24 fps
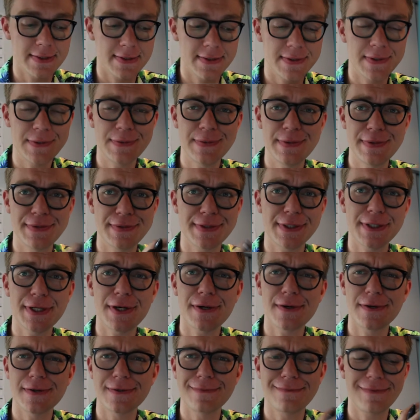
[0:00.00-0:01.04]
so we've got
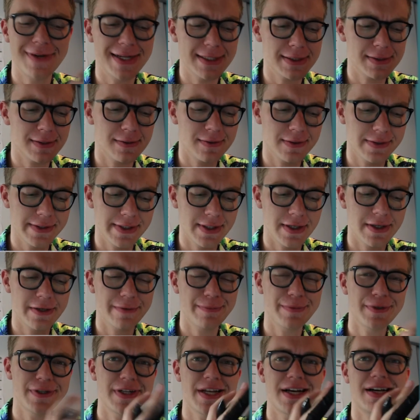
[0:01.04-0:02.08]
our flat colors here,
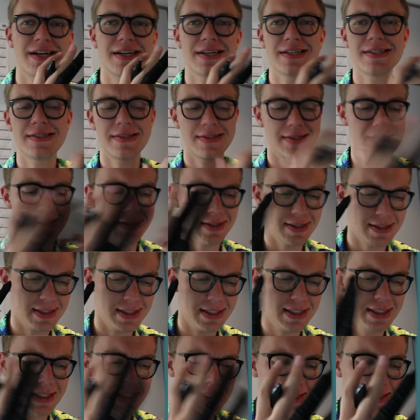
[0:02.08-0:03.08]
but I think